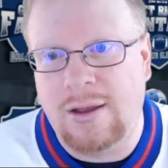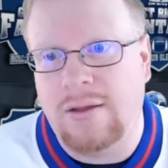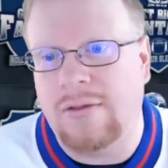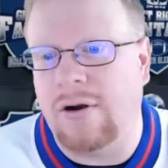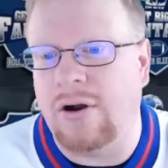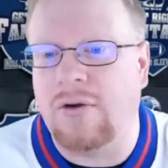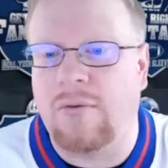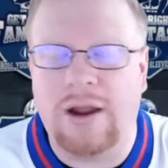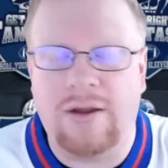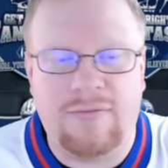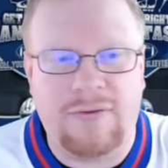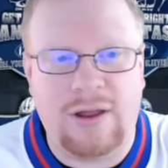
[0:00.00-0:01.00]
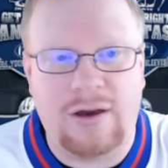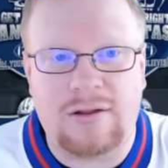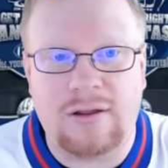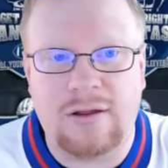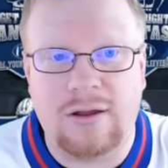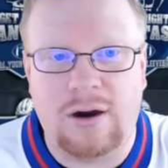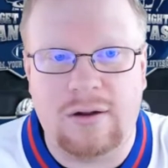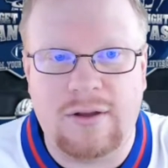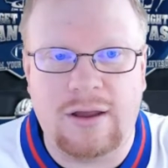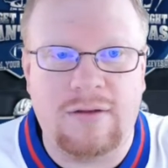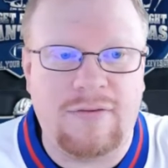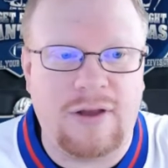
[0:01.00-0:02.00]
They're a great fantasy or
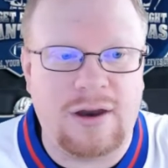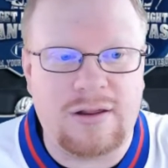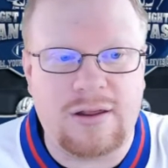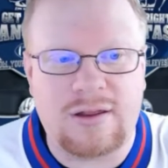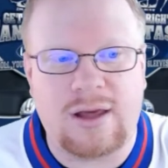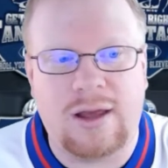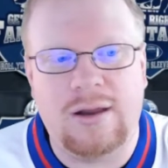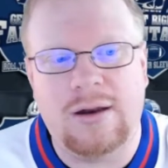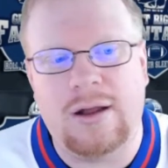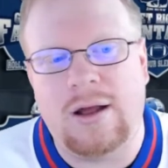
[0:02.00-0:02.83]
daily fantasy site.